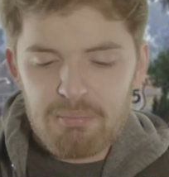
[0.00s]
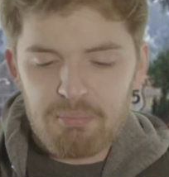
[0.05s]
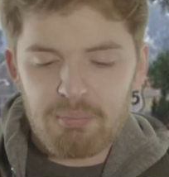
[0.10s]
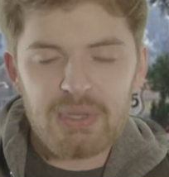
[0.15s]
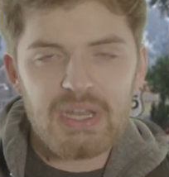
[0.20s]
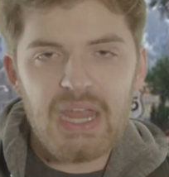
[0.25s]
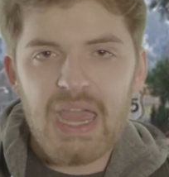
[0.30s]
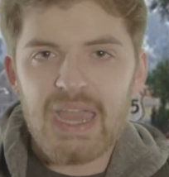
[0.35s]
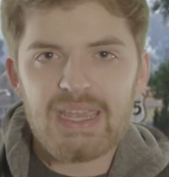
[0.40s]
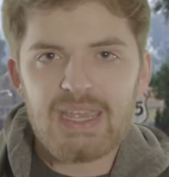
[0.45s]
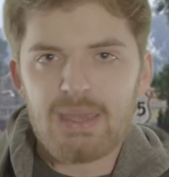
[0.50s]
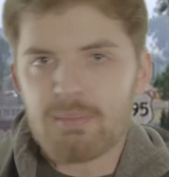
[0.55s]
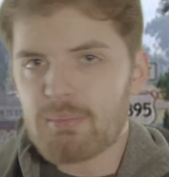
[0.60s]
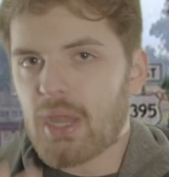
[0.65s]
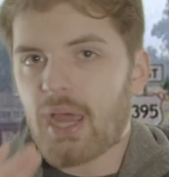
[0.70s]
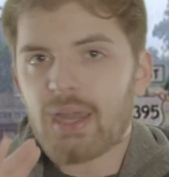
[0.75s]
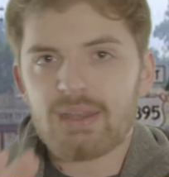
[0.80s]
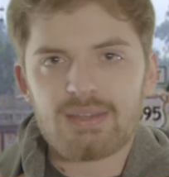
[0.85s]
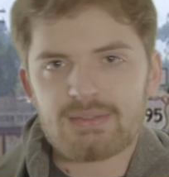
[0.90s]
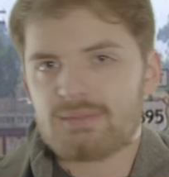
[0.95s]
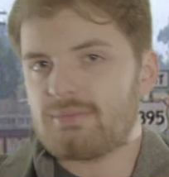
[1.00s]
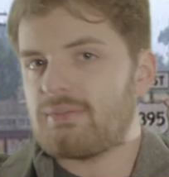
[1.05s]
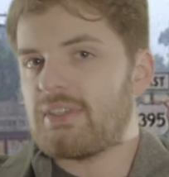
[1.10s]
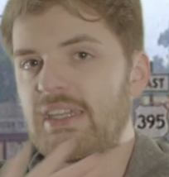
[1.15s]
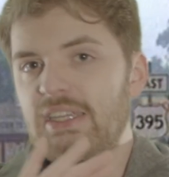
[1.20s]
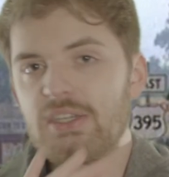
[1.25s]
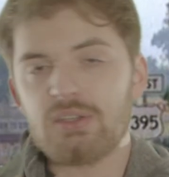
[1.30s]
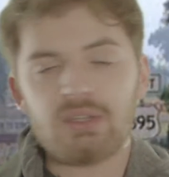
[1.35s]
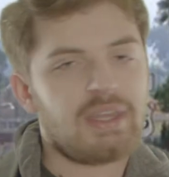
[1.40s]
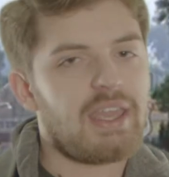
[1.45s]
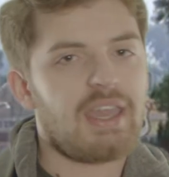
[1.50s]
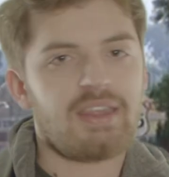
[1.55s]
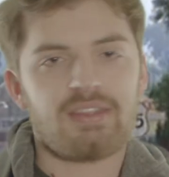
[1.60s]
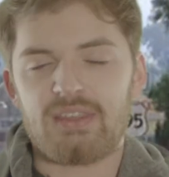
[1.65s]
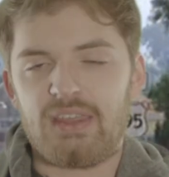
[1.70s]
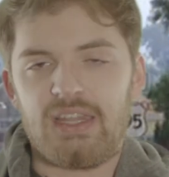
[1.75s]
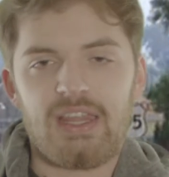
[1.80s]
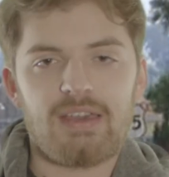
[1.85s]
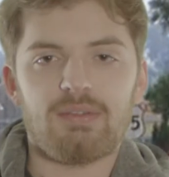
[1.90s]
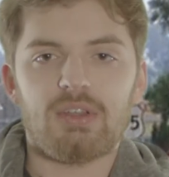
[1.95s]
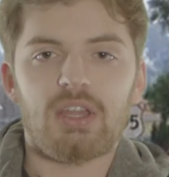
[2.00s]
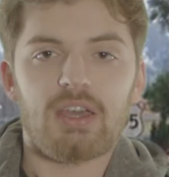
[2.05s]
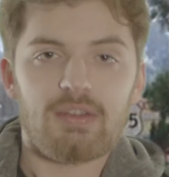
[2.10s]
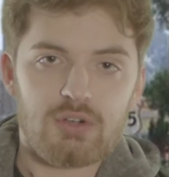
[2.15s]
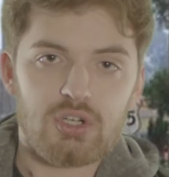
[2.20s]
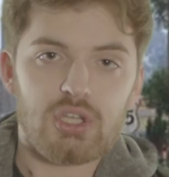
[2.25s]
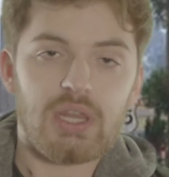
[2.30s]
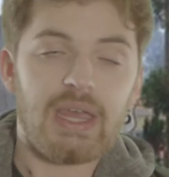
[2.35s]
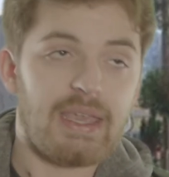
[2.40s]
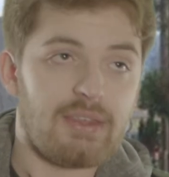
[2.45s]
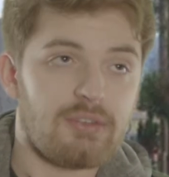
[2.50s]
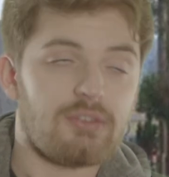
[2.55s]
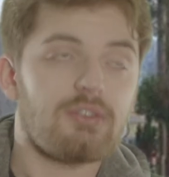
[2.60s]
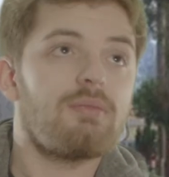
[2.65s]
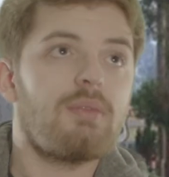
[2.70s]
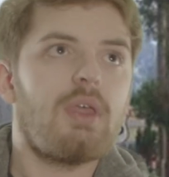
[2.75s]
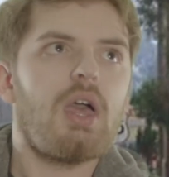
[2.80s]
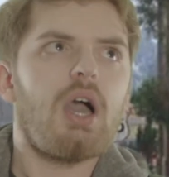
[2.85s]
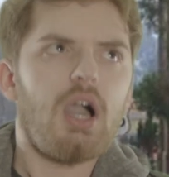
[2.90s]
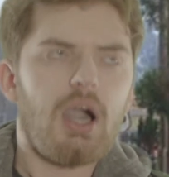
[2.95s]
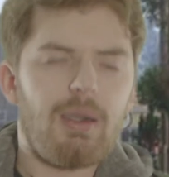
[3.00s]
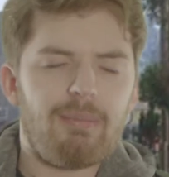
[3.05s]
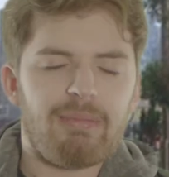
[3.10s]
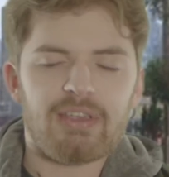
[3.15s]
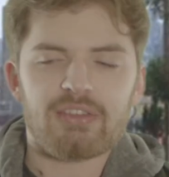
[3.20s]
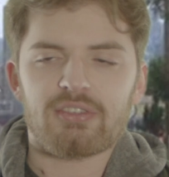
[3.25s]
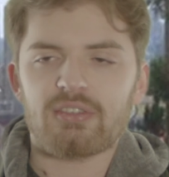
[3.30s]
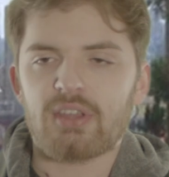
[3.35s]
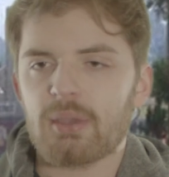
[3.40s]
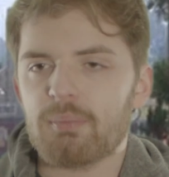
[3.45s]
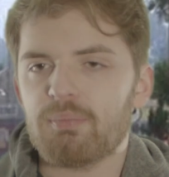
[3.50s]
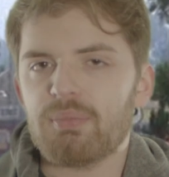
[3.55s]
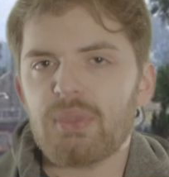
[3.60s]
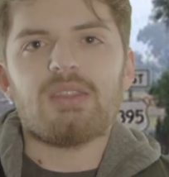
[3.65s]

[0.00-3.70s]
but I am not nearly at the level of Earl Hayes, obviously.